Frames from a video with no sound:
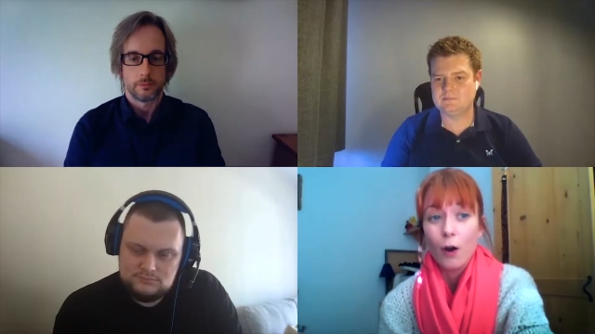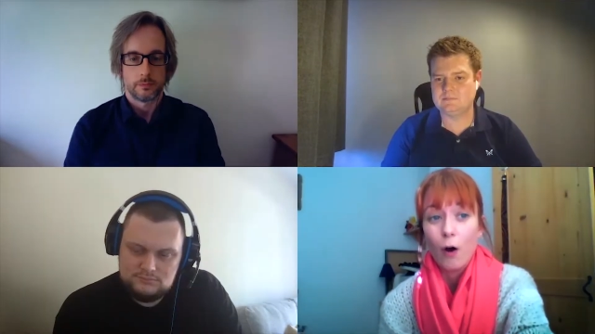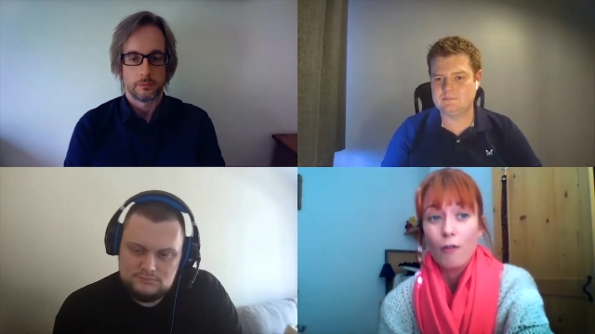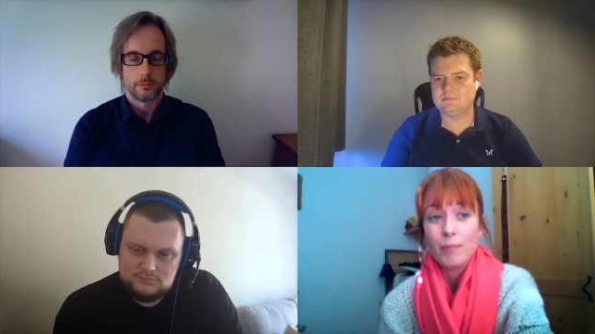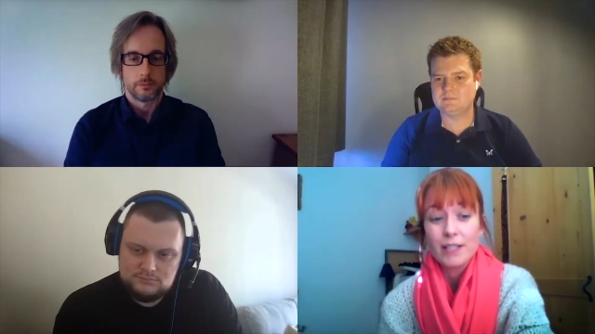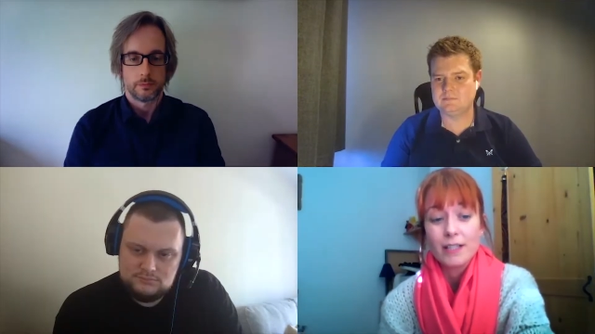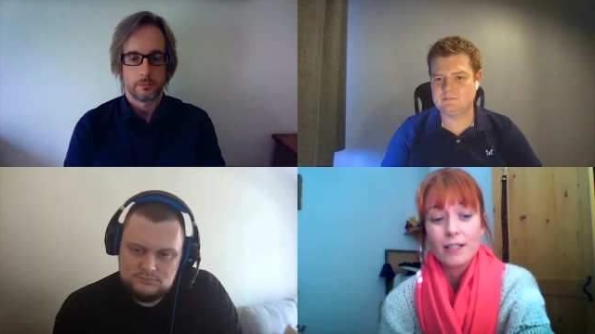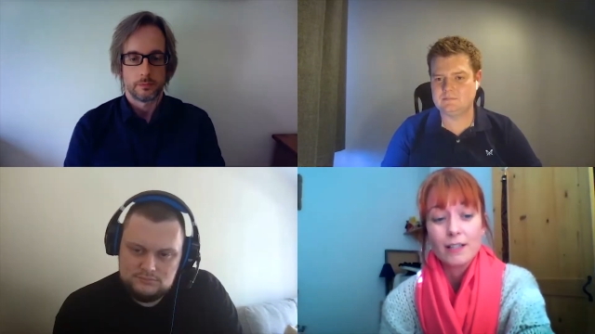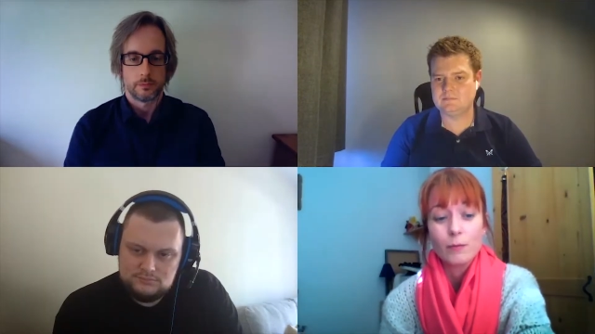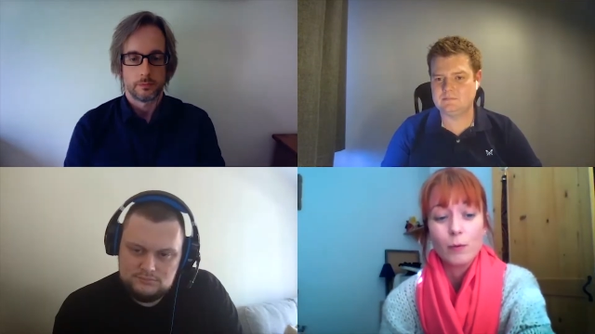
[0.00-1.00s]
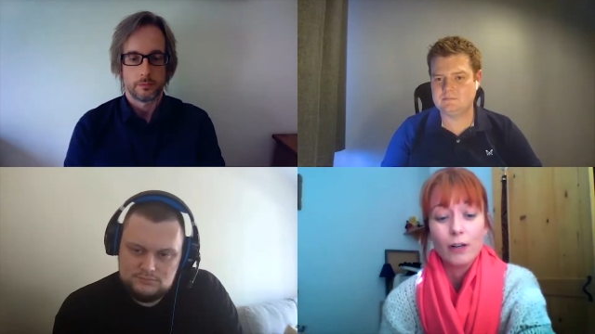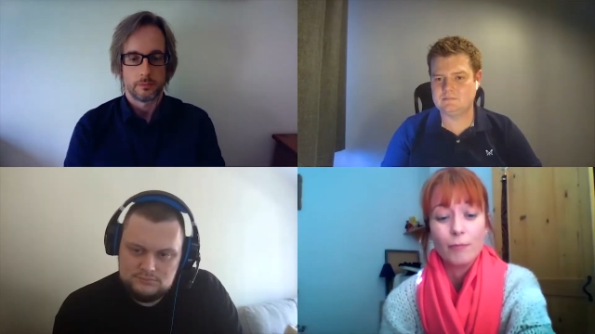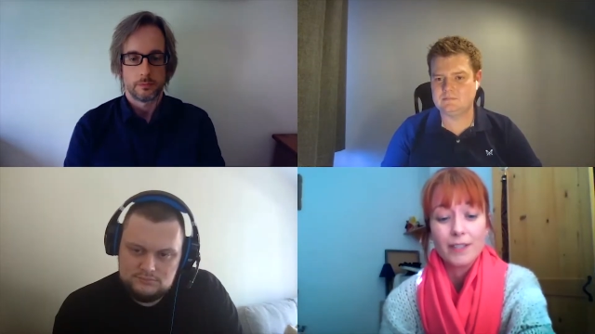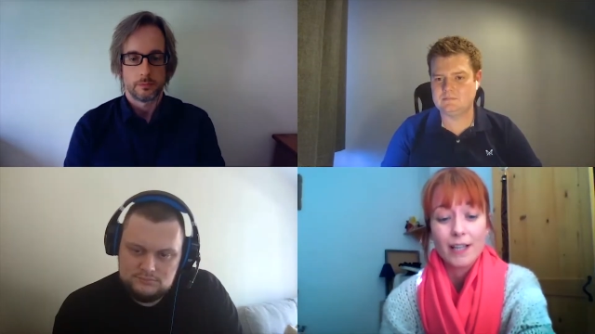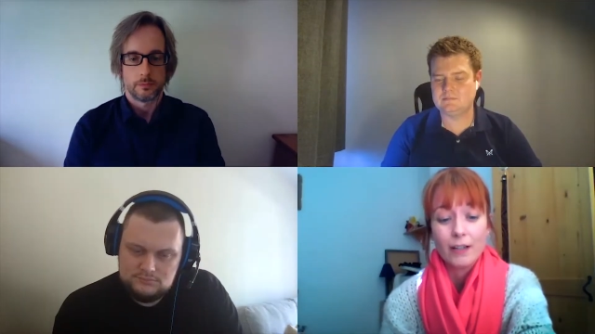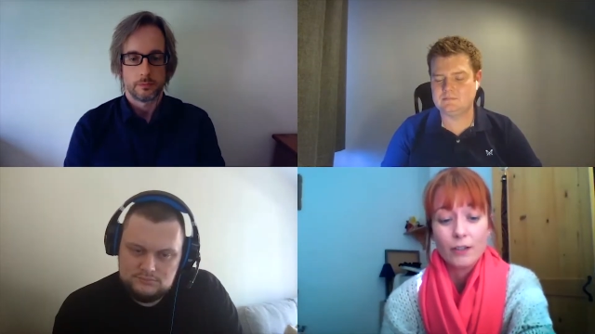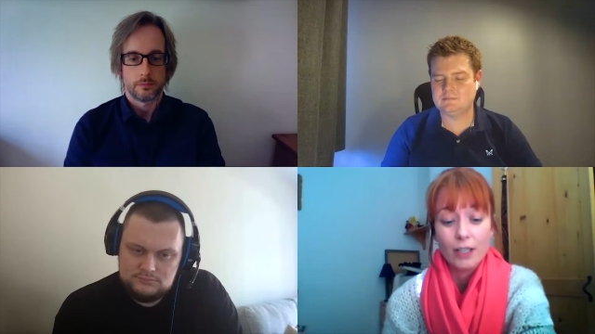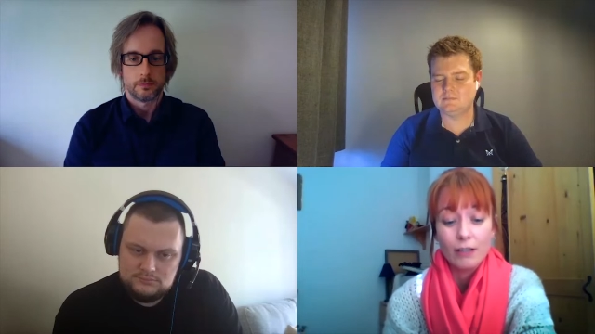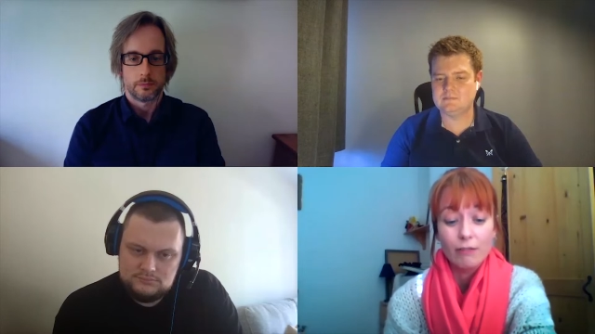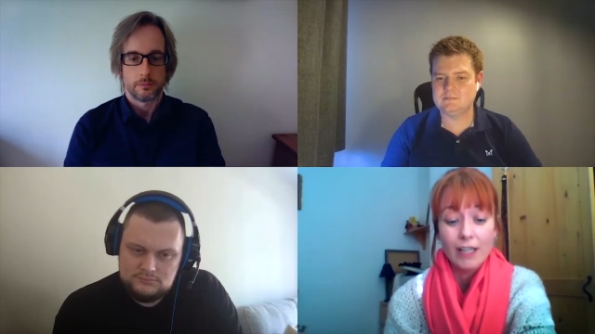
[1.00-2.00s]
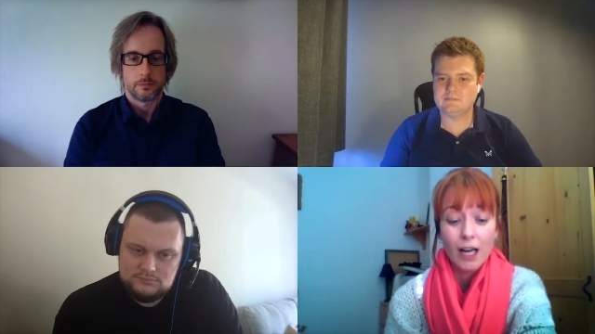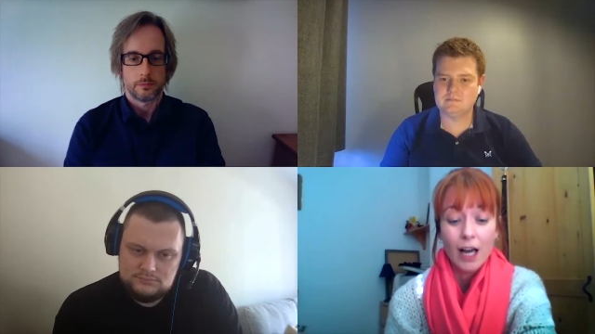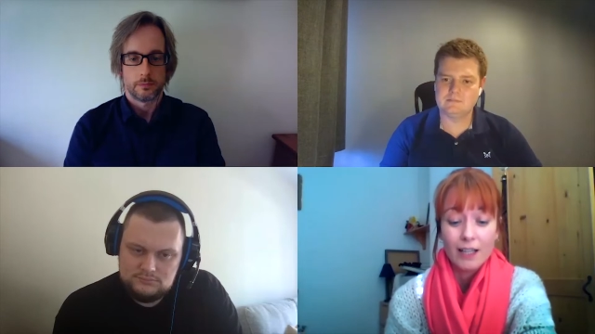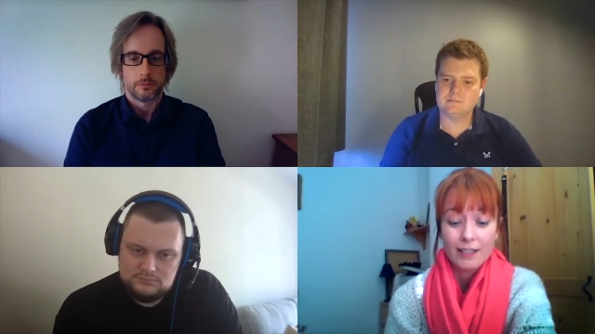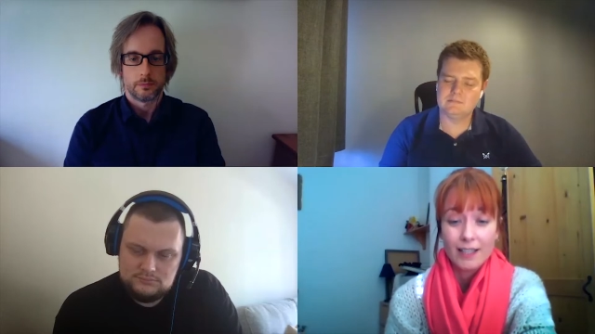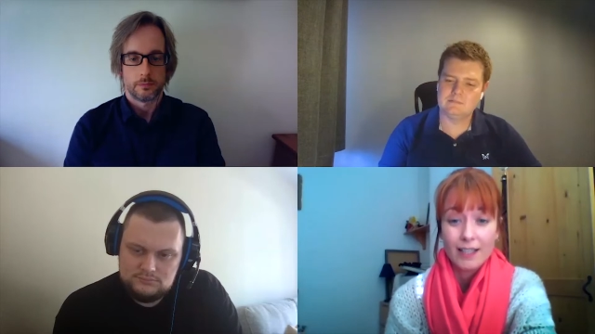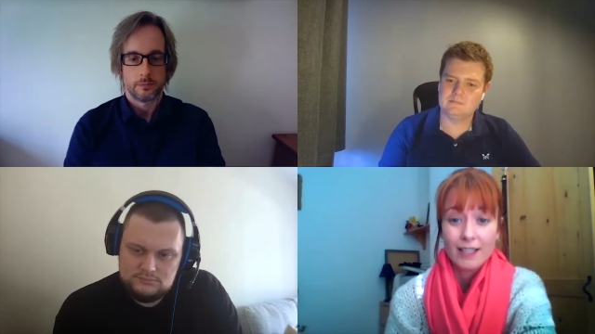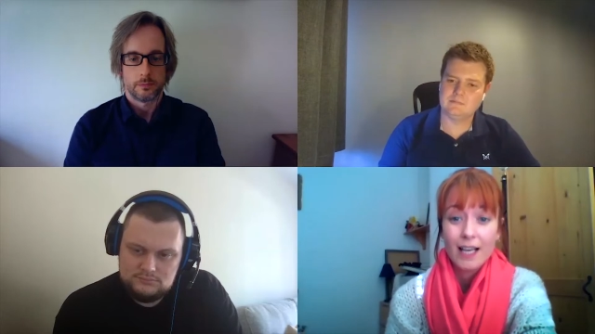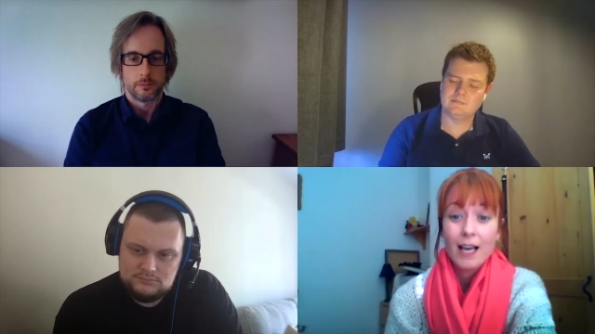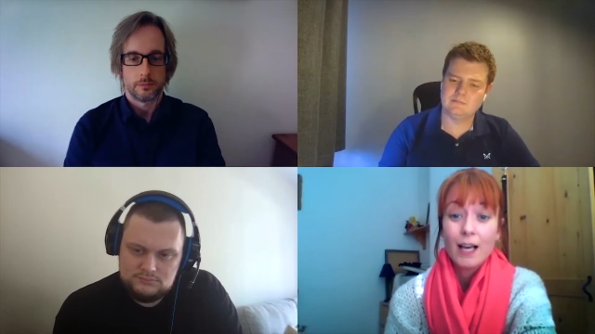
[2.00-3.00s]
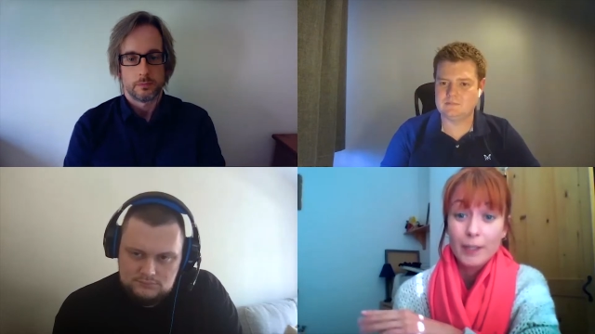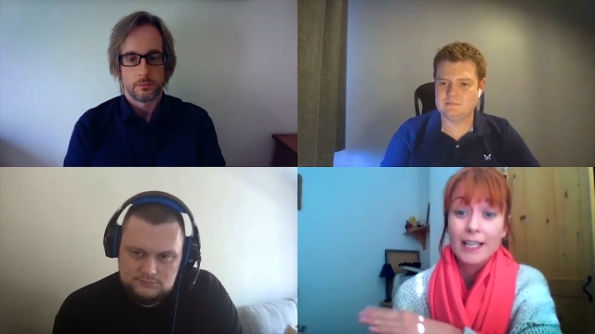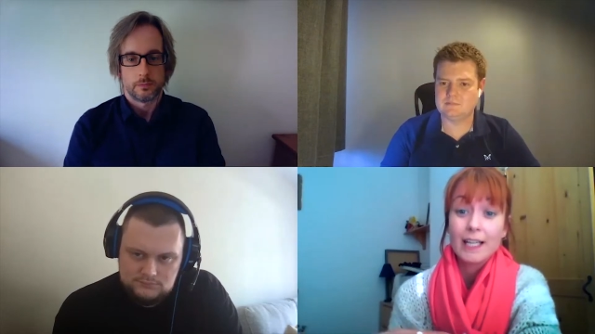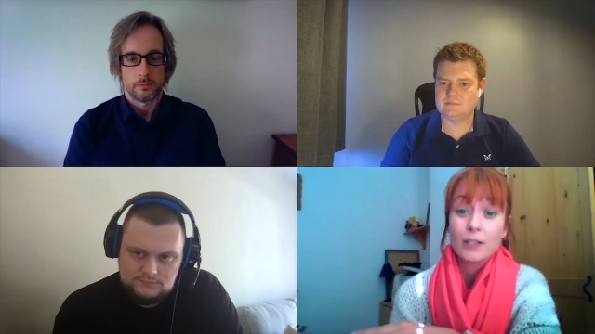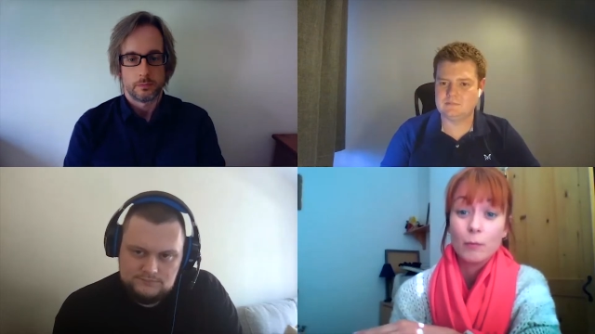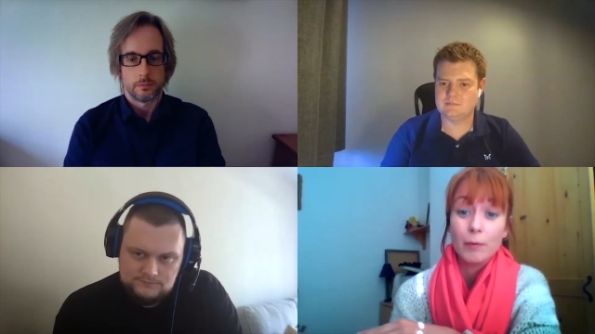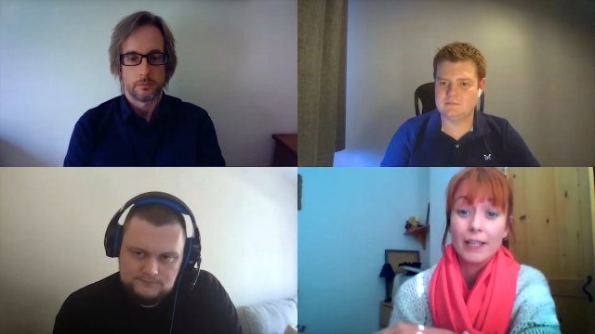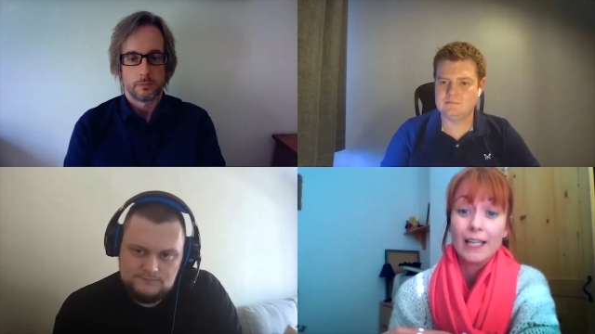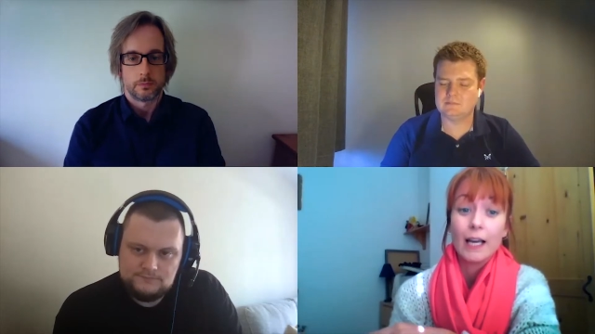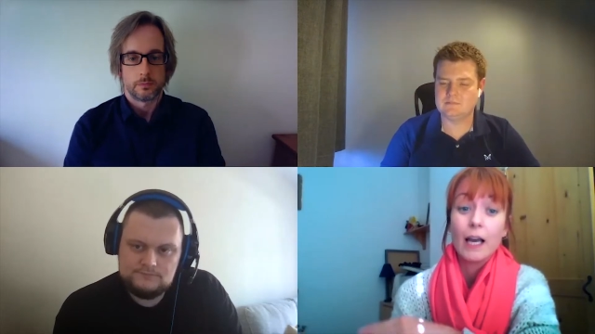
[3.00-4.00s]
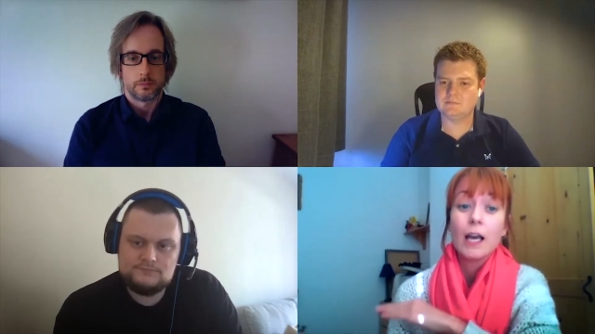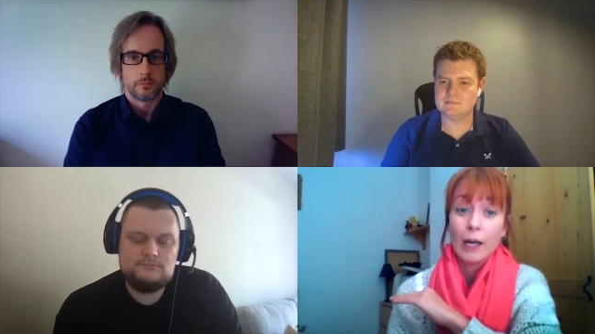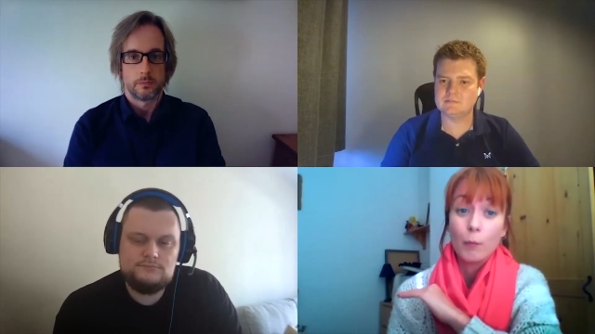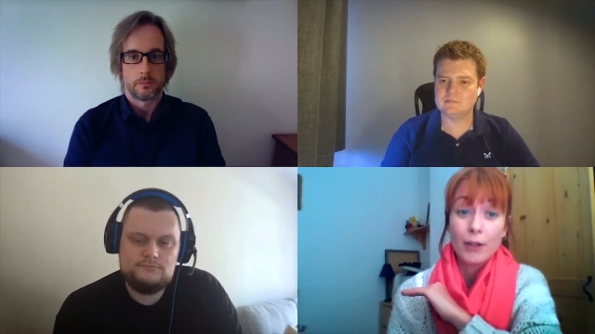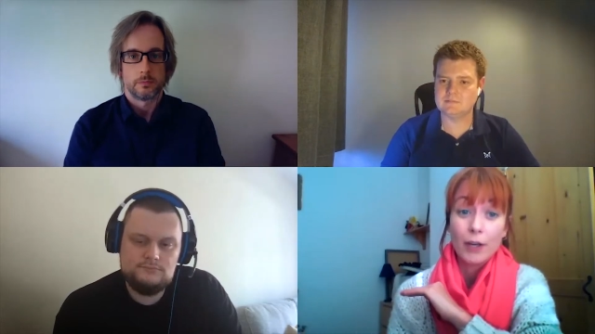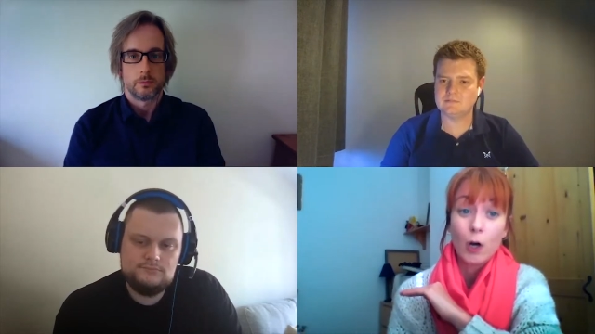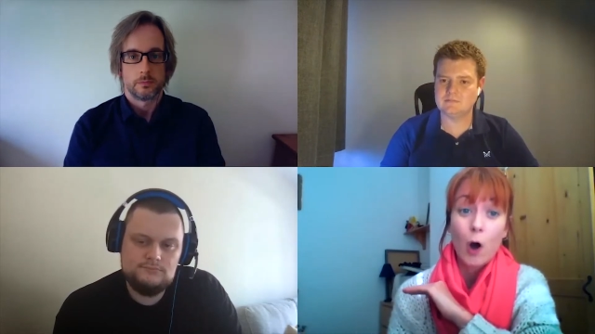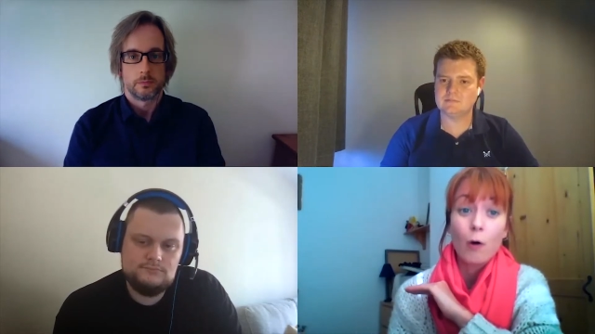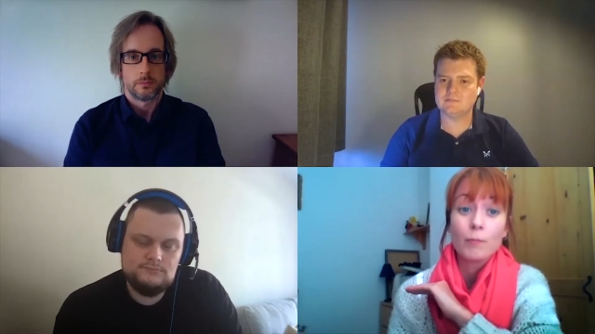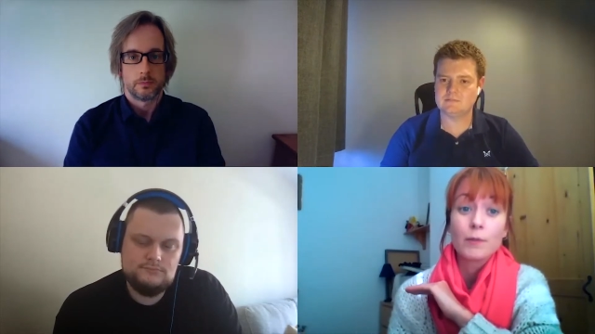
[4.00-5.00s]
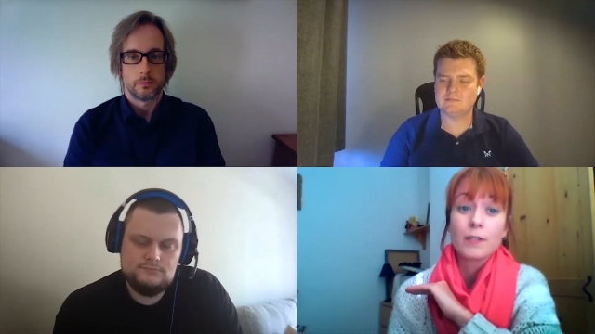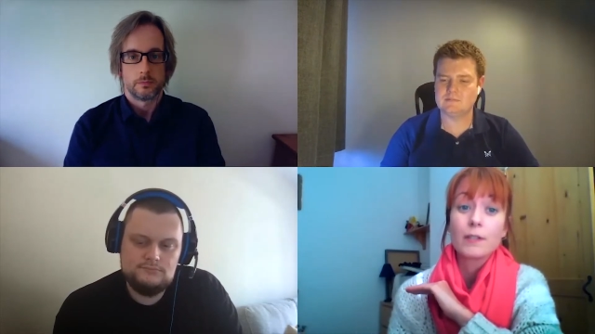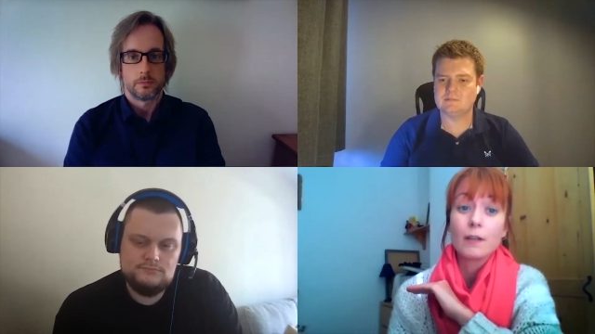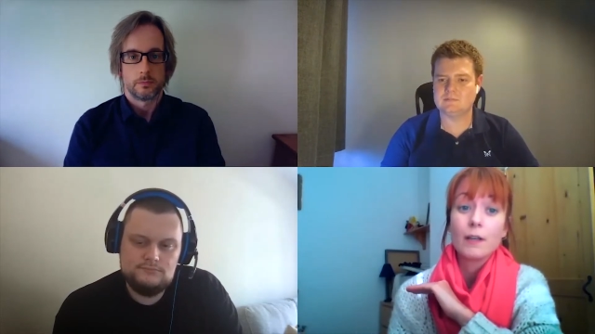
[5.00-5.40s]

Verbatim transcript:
Speaker 1: a lot of businesses will have potentially realised is we need somebody with a comms